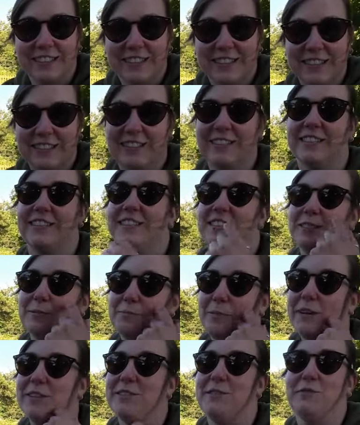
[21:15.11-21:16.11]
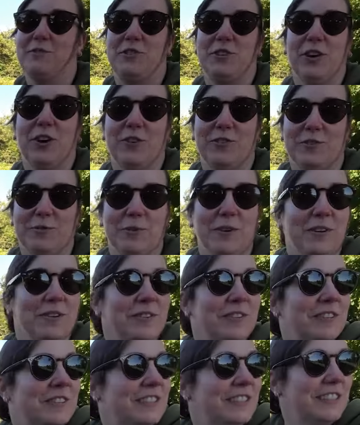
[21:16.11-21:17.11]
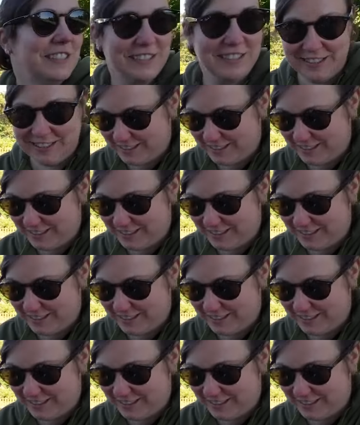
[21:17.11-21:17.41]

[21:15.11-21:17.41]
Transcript: on the bar? It's a massive jar as well. Yeah,